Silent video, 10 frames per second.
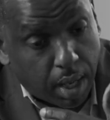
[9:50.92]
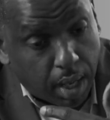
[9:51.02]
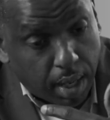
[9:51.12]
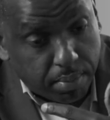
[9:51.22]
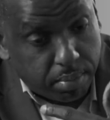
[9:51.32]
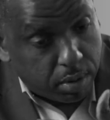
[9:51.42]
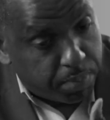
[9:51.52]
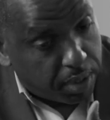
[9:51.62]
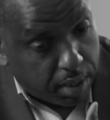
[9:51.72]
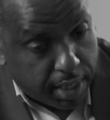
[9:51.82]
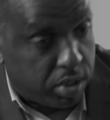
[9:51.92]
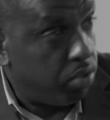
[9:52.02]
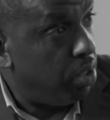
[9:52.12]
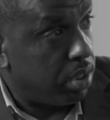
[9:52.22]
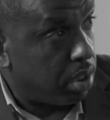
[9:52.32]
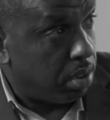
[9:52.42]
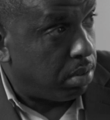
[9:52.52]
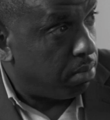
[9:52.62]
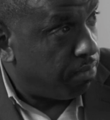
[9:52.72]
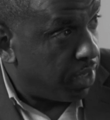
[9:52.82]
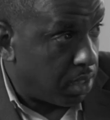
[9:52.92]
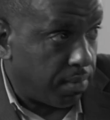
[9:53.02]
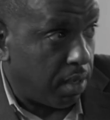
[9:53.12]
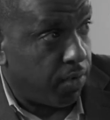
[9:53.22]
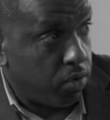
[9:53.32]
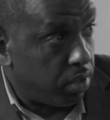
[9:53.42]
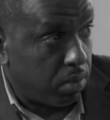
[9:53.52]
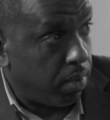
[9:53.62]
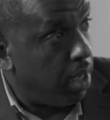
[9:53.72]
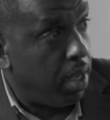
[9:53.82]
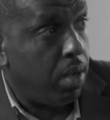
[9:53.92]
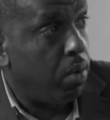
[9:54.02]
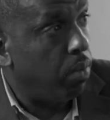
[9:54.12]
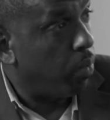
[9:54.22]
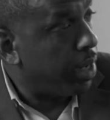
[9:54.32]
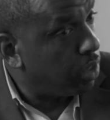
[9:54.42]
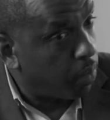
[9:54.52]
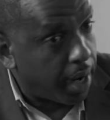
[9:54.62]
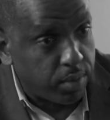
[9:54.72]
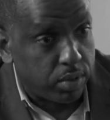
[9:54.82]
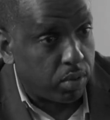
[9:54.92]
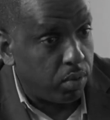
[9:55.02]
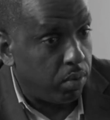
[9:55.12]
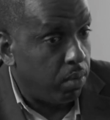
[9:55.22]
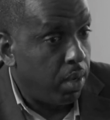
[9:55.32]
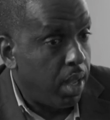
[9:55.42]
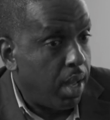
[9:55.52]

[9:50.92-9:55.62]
I spent the next 2 years finishing off that first degree, went right to graduate school,